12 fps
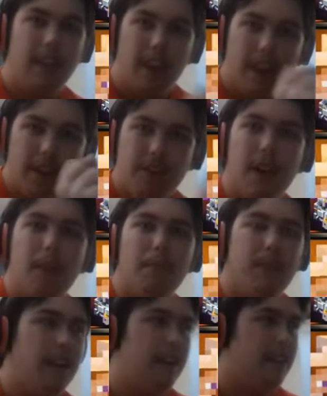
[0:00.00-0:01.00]
It's top
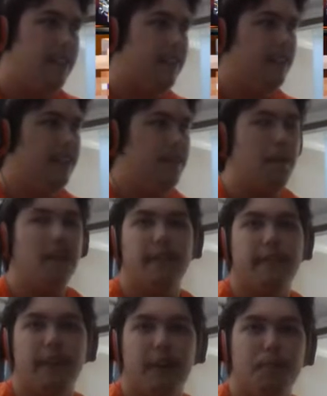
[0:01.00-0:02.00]
tier. Especially
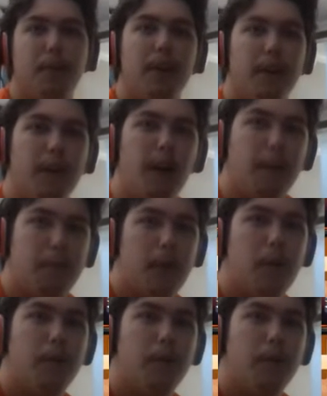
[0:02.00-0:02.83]
for exploding crossbow,